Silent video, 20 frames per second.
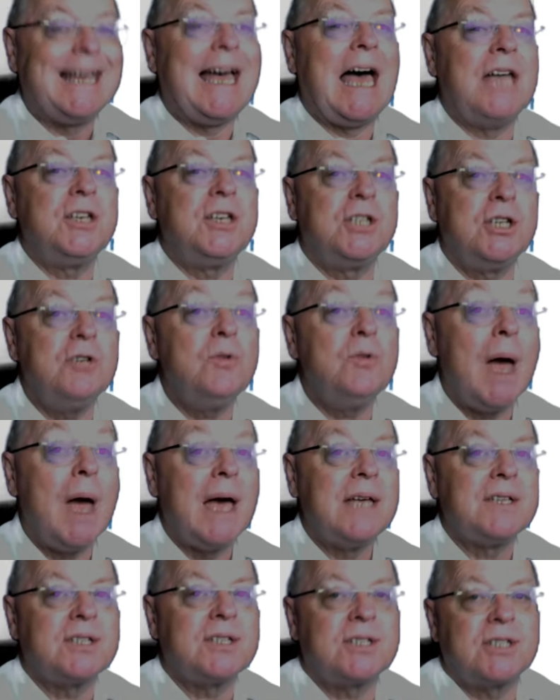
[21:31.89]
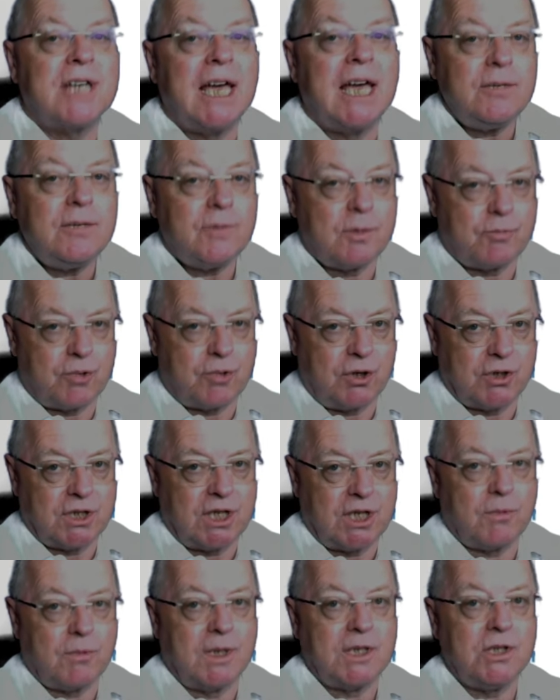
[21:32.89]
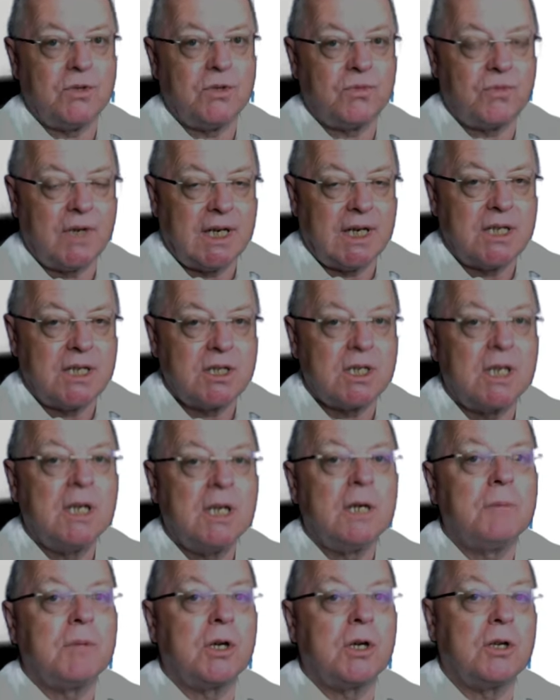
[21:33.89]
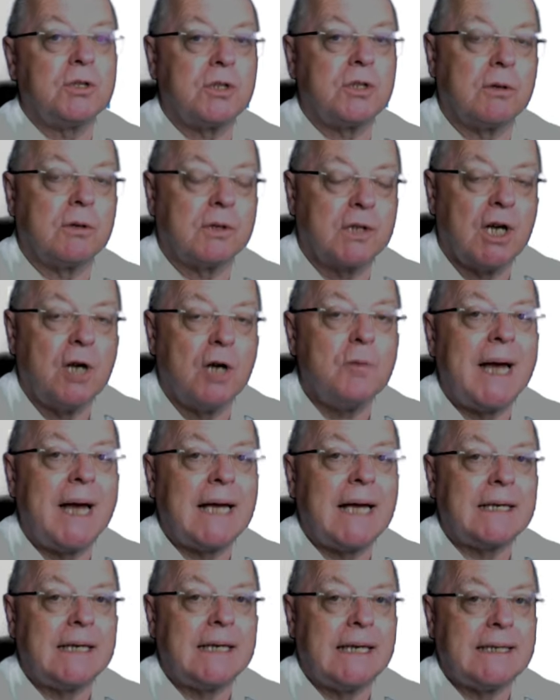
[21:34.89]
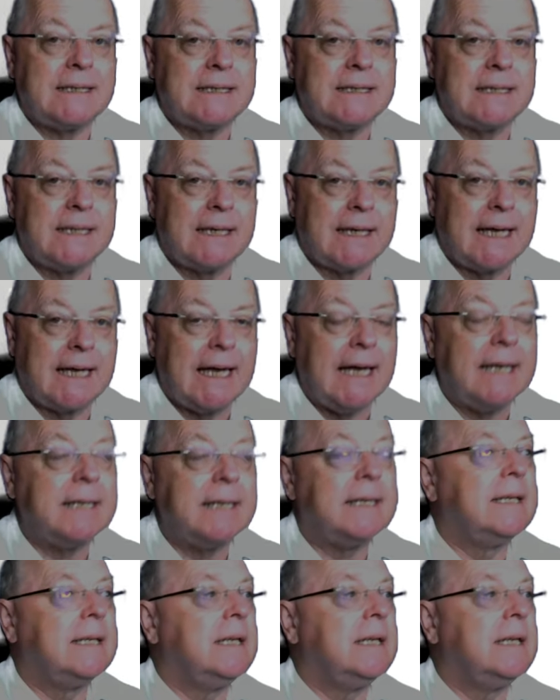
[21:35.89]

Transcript: and do save the project when you've finished, because you can go back and edit it again.